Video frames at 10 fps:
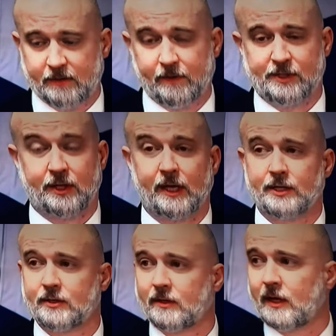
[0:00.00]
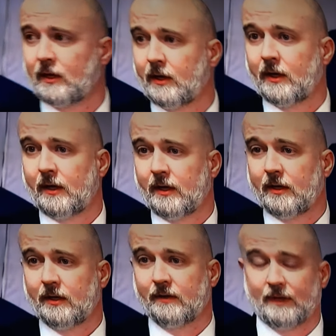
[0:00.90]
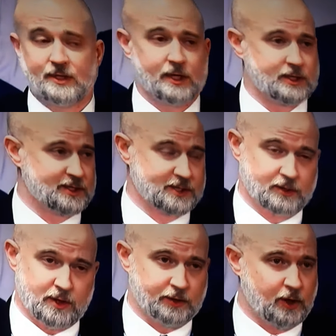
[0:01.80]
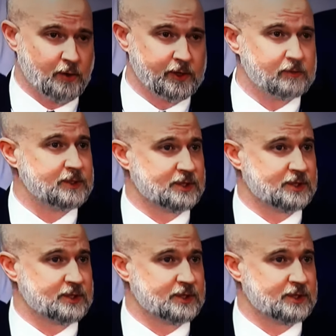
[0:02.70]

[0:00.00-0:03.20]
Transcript: investigation. The investigation is still ongoing.